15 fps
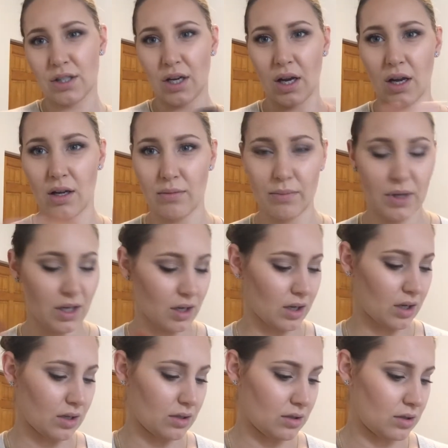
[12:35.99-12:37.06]
shade
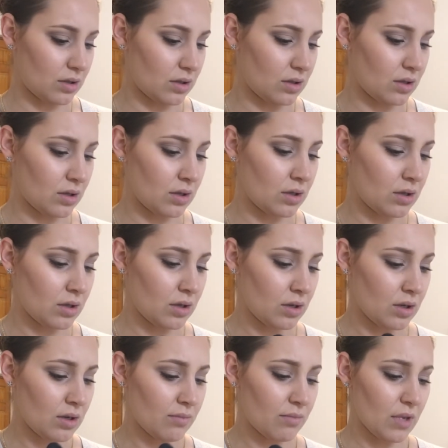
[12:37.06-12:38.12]
because
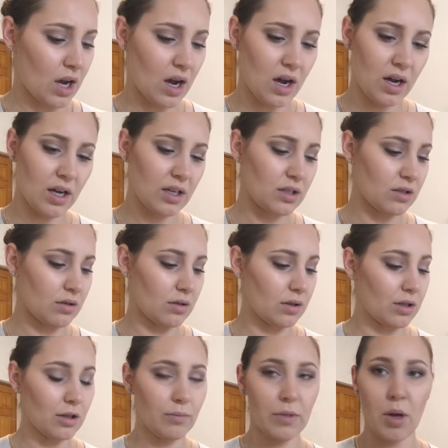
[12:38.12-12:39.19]
eyes are a
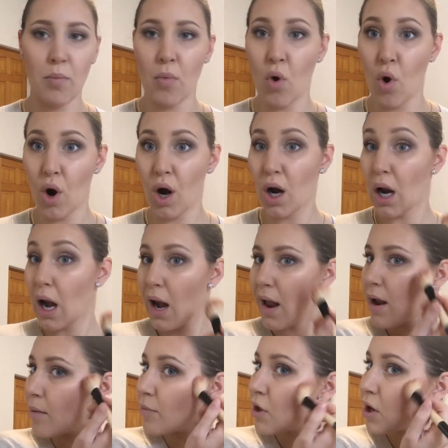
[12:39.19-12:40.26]
little bit more
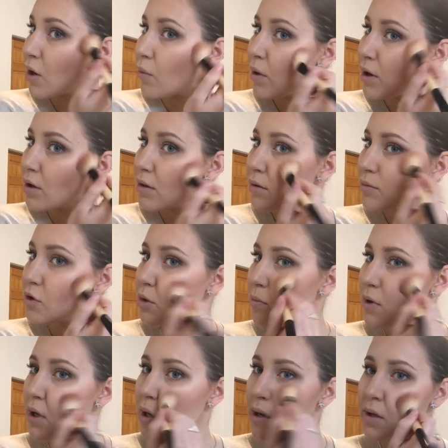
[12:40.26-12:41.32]
glam than I wanted them to
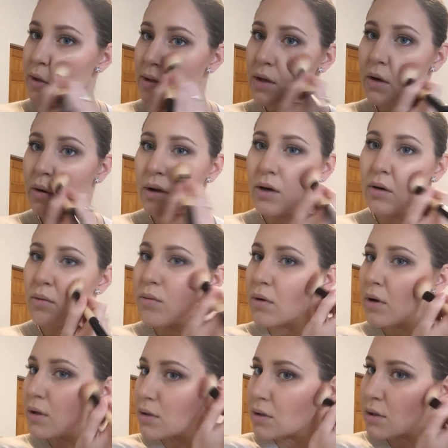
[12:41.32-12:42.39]
be, so I don't
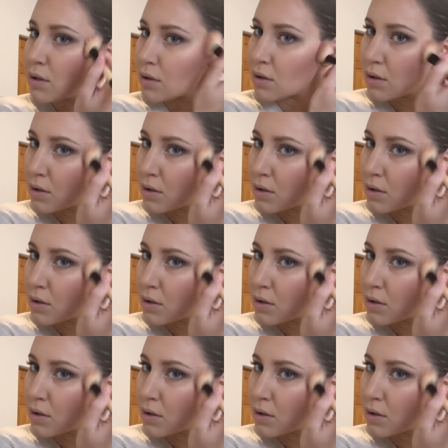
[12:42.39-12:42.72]
want